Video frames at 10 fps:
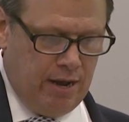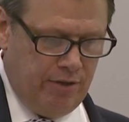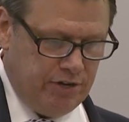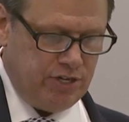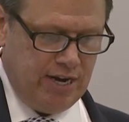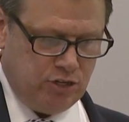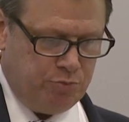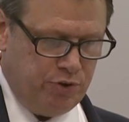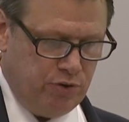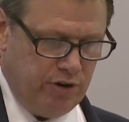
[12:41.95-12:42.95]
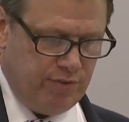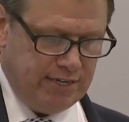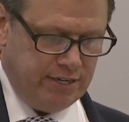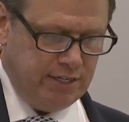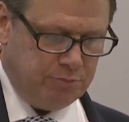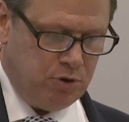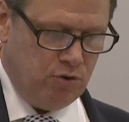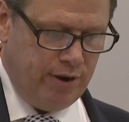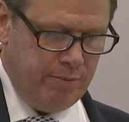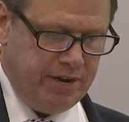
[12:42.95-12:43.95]
There's an entrepreneur in residence
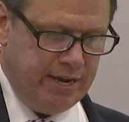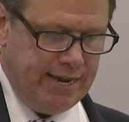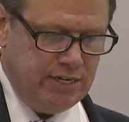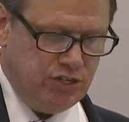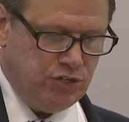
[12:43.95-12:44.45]
program that engages